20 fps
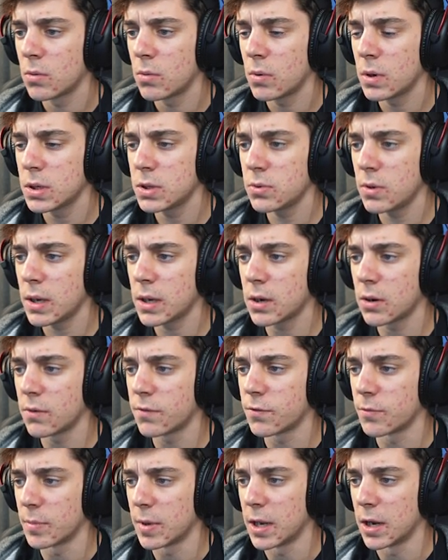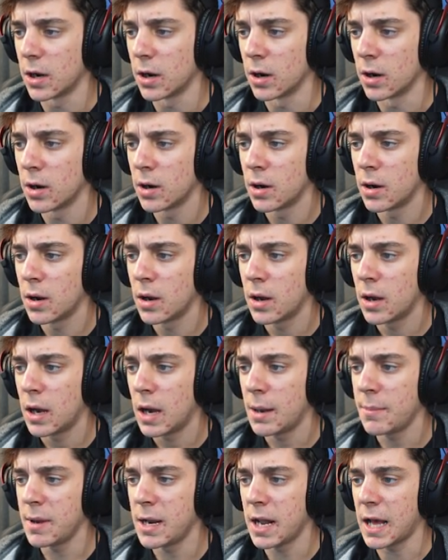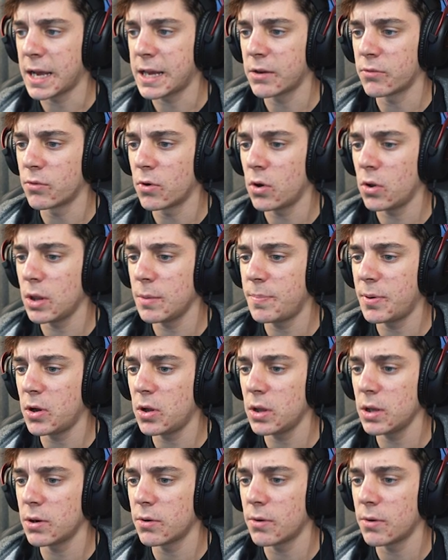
Where do I go from here? I mean, I can roly-poly